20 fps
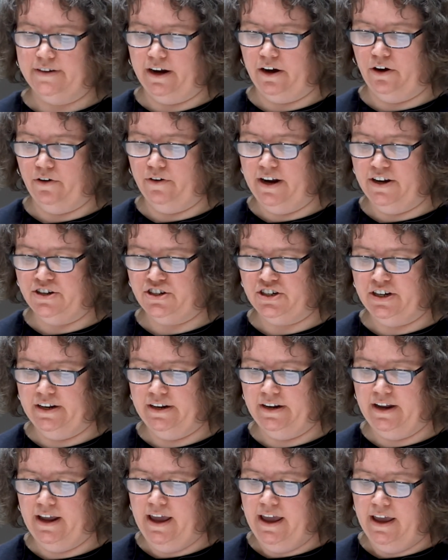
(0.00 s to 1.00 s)

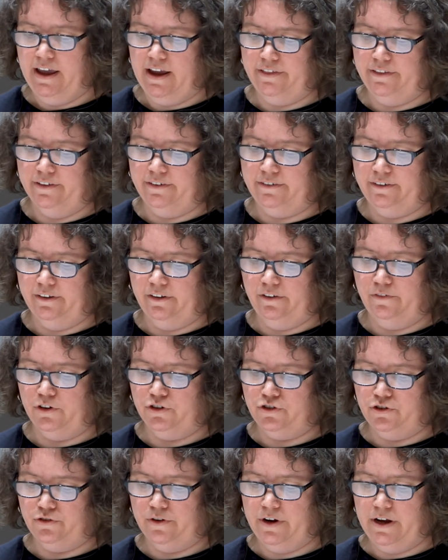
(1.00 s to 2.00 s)
decoration and the
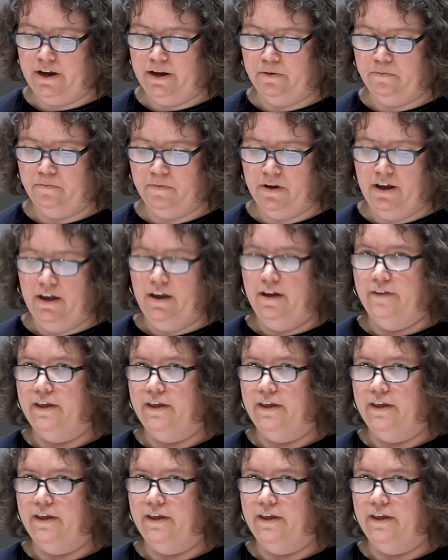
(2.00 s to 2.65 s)
silver trim